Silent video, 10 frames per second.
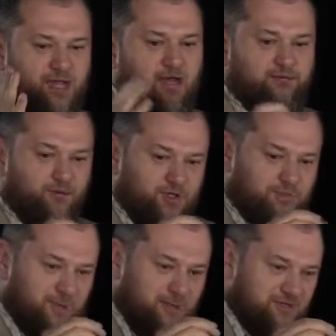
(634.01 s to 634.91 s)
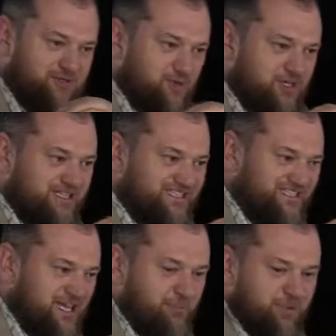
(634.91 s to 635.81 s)
afford payment for
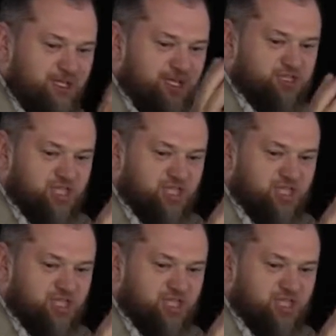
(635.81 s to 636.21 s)
just a couple of years.